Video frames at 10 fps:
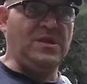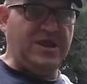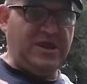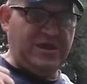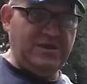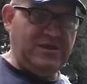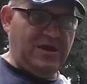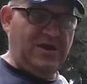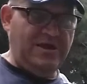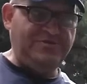And
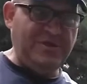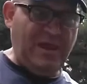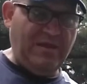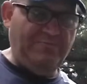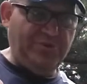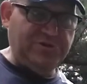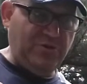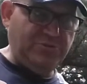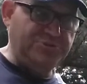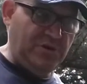I think I can put
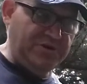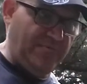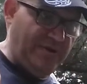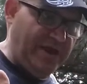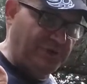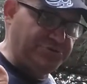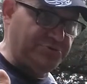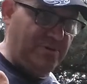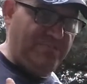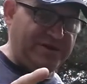those on the bike,
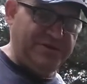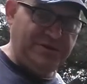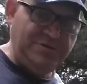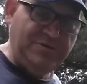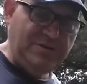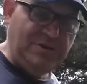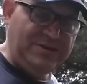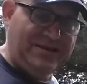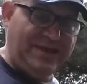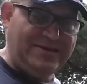too. I might need,
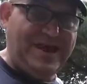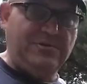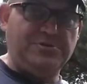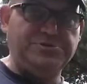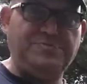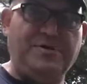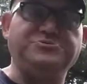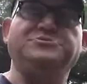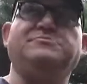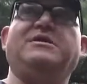like, nylon
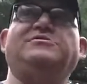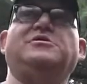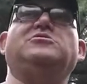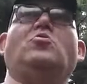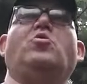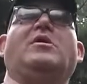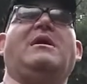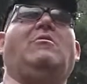spacers, but I think they'll work